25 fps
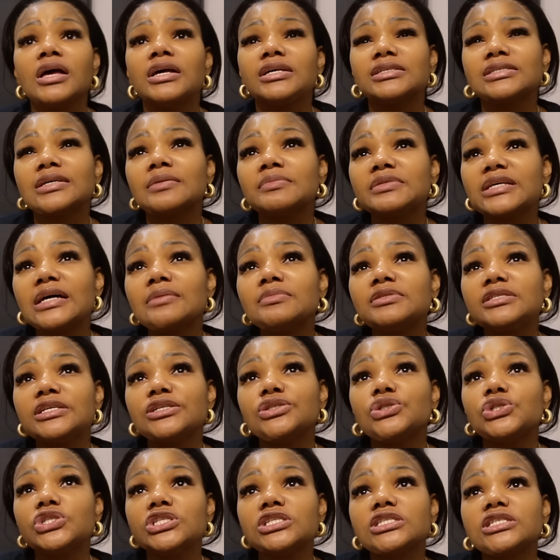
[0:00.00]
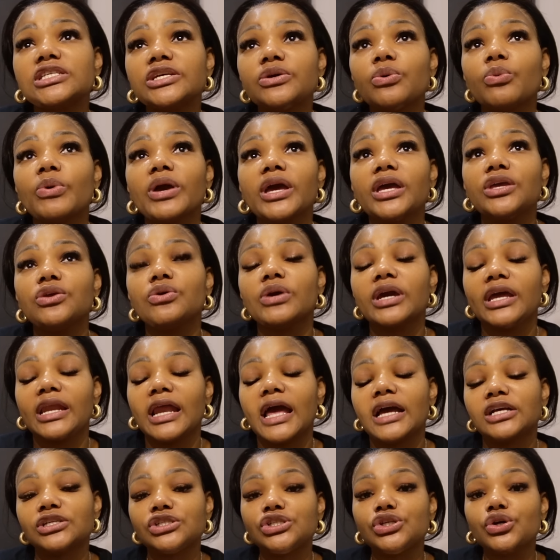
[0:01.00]
Sometimes they do this thing where you can
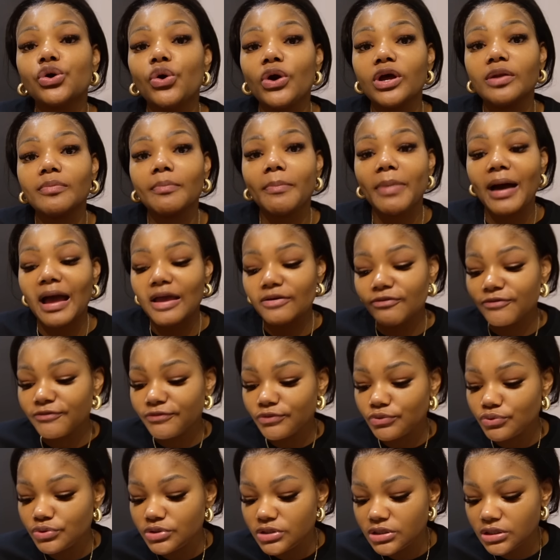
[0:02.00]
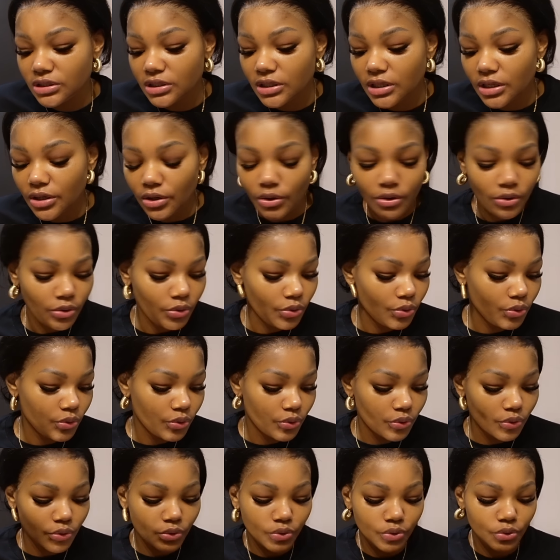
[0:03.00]
actually go and buy food,
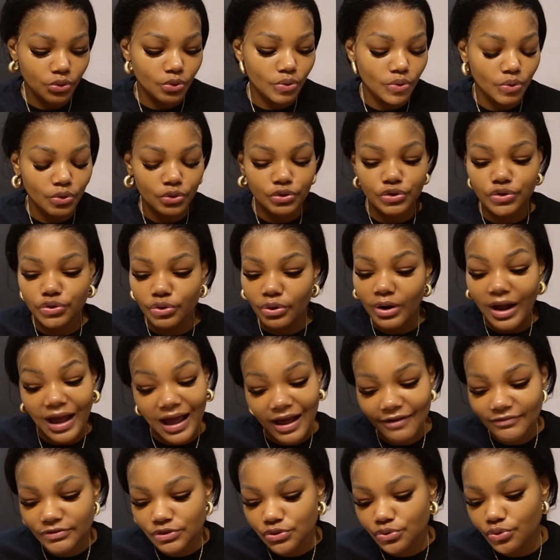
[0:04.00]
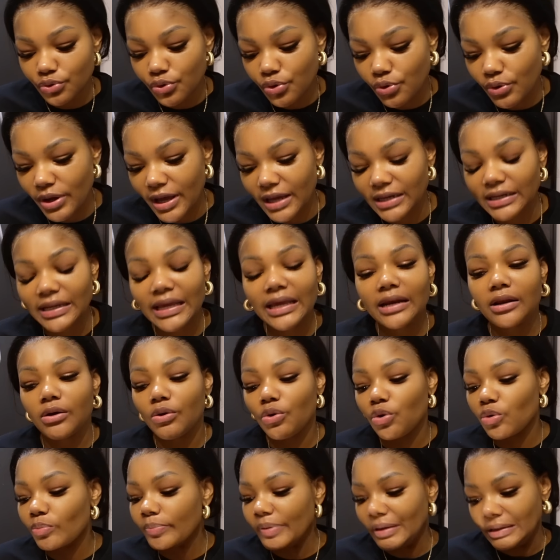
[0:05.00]
or you don't have to go and get a
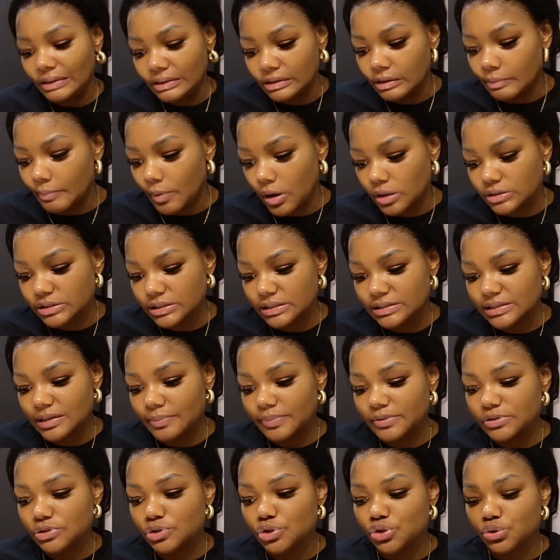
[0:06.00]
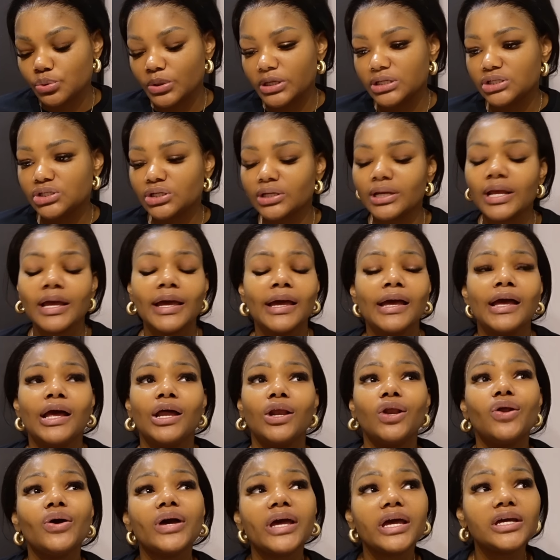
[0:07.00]
whole picnic basket type of situation.
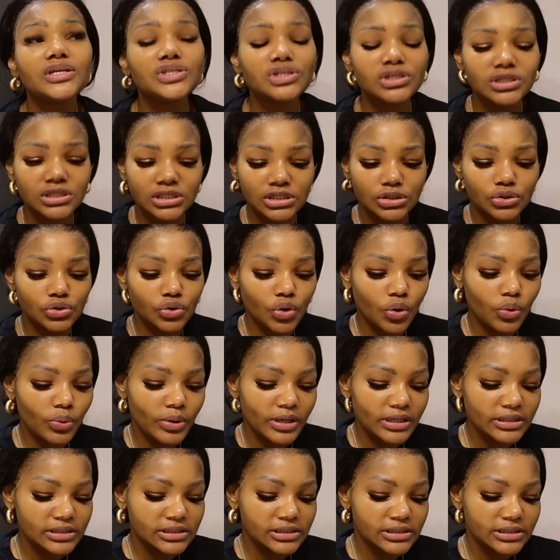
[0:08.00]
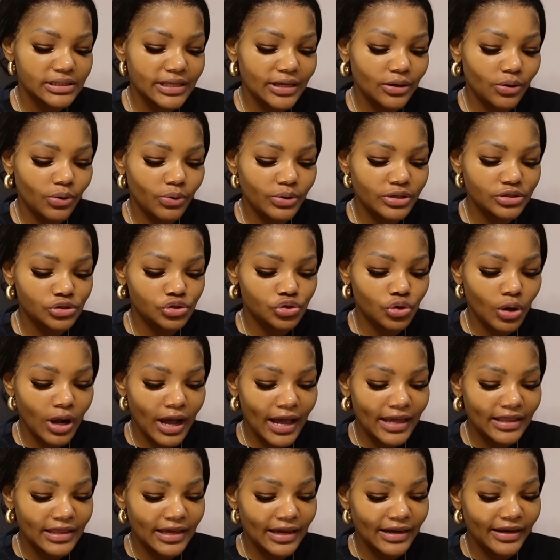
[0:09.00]
Locations, it's always, they always
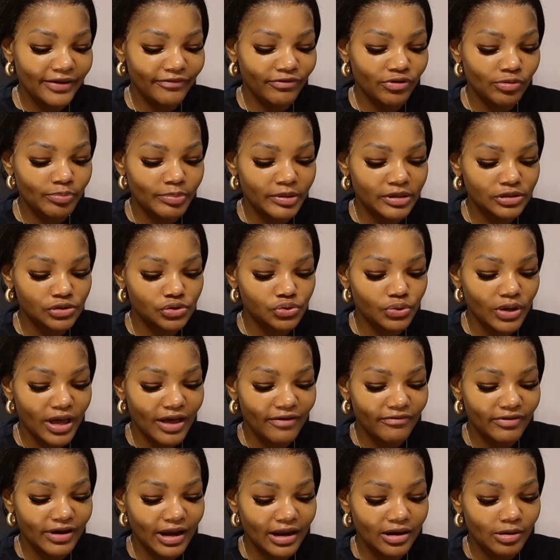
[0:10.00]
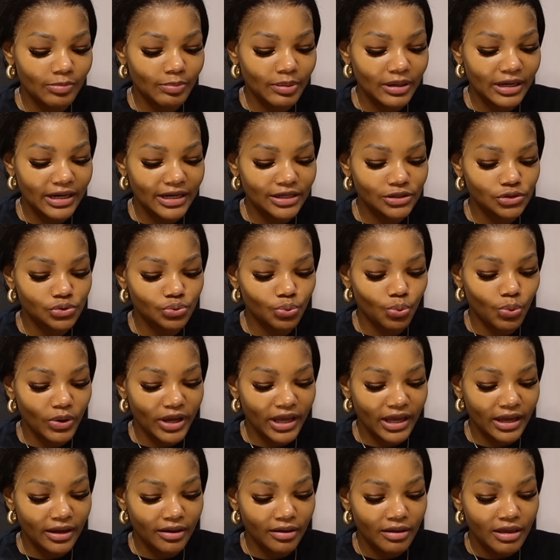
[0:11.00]
try their level best to have it at a place
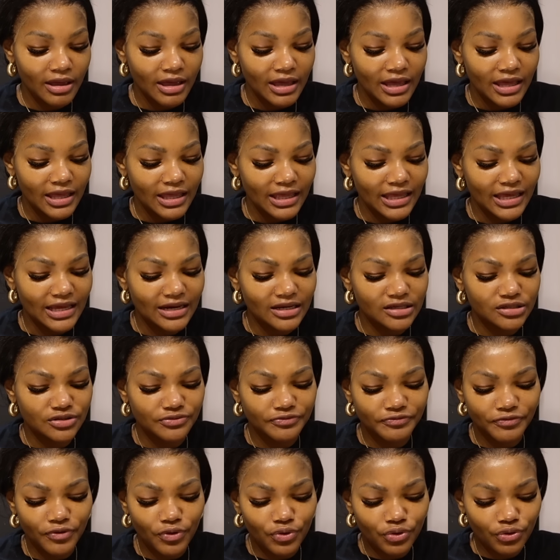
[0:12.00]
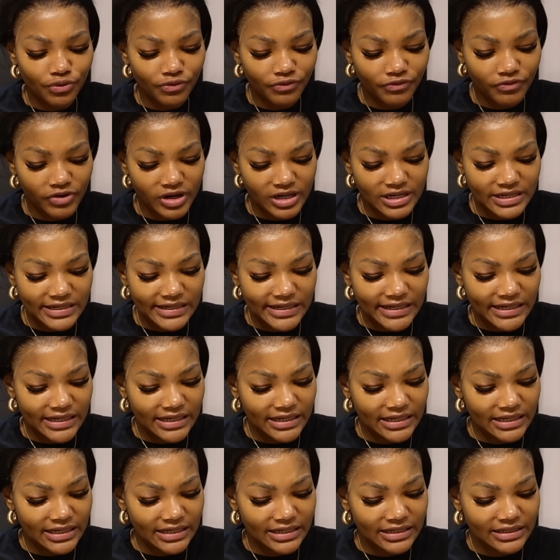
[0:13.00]
where it is photo
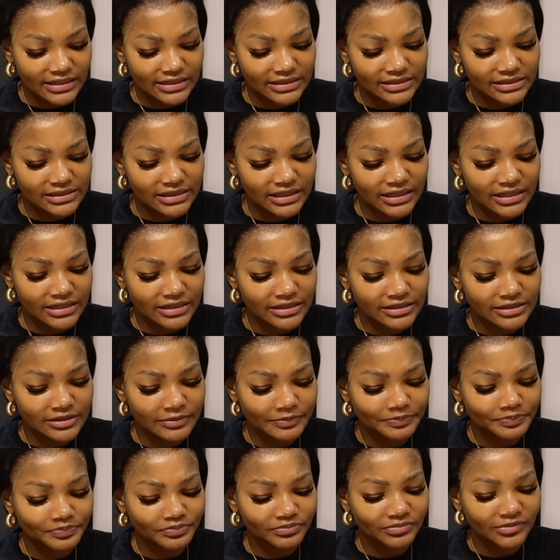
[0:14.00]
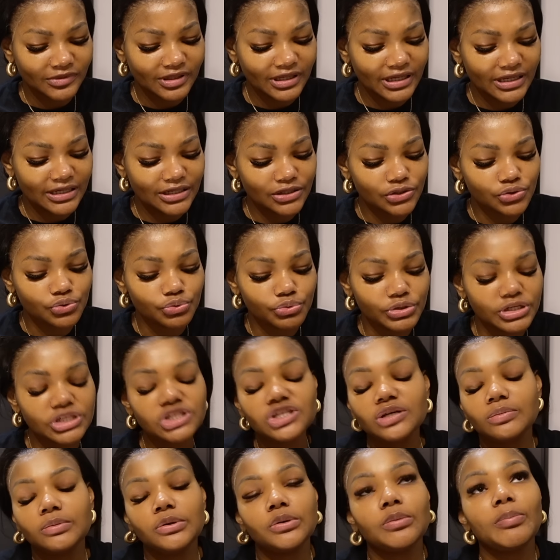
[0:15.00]
friendly. It is
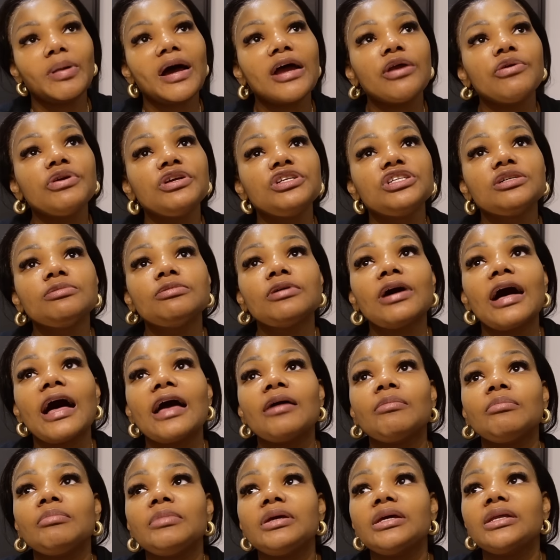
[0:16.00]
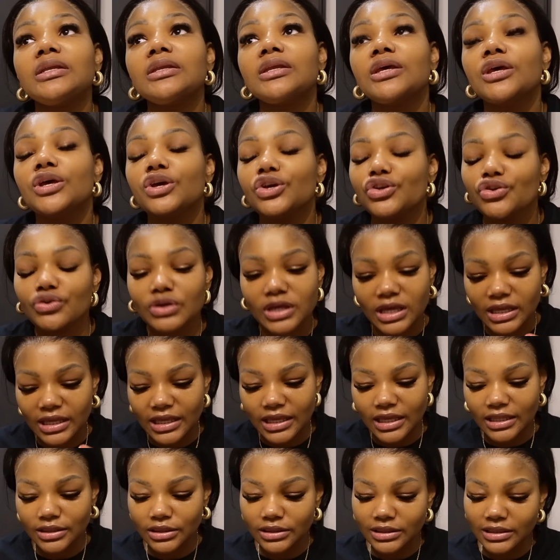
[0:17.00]
reachable. By reachable, I mean you can
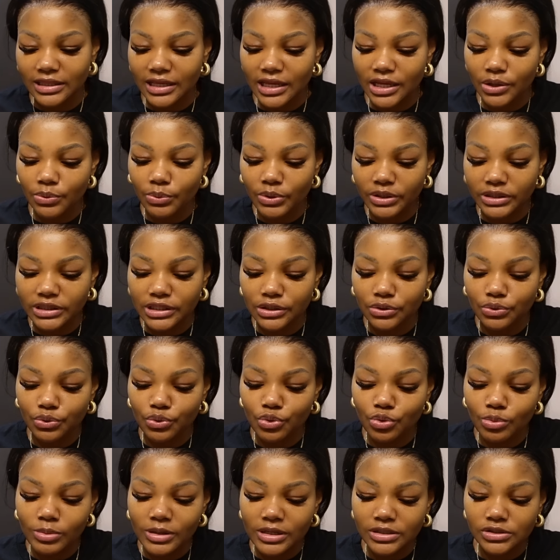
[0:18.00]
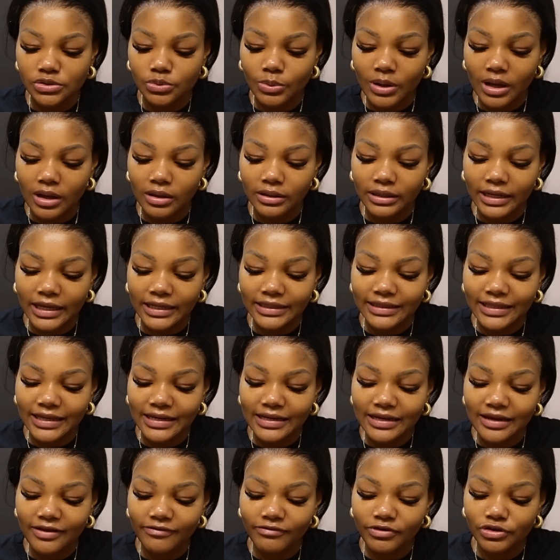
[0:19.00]
get there with an Uber as well. Like,
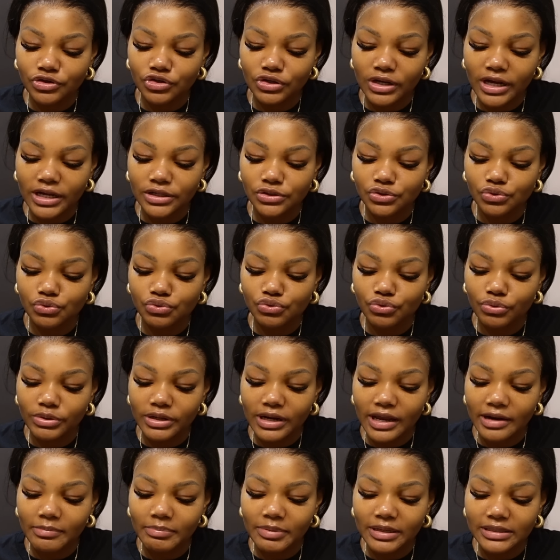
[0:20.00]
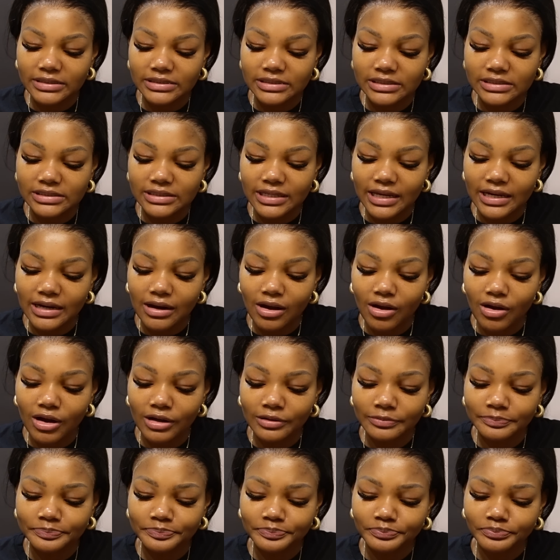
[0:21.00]
they never try to do it at places that
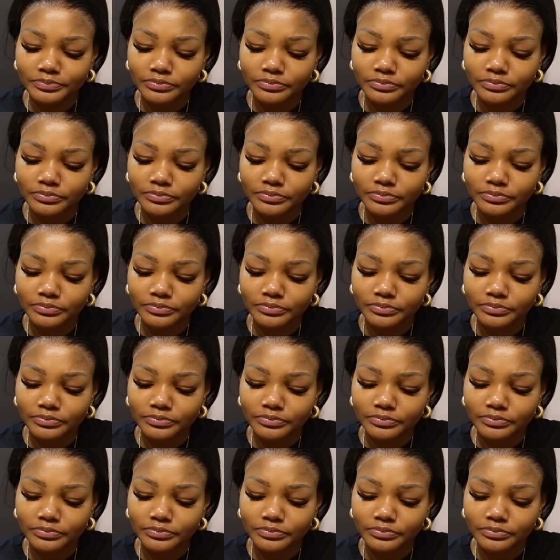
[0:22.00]
are,